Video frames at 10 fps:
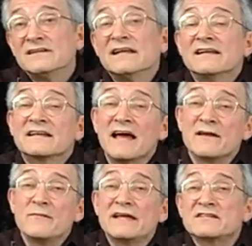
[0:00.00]
It
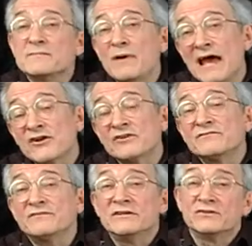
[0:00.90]
kind of makes the
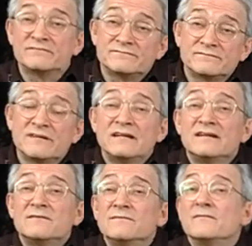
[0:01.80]
pattern feel
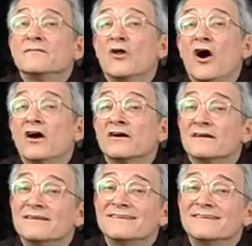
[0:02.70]
longer,